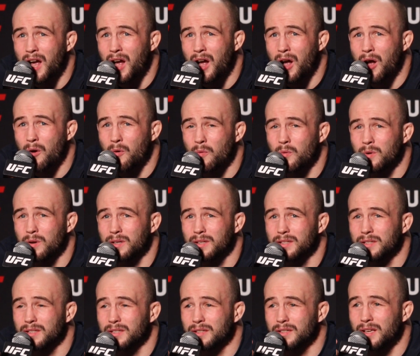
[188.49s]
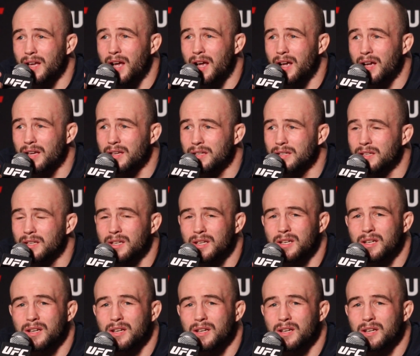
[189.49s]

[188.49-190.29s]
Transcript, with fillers: how uh, I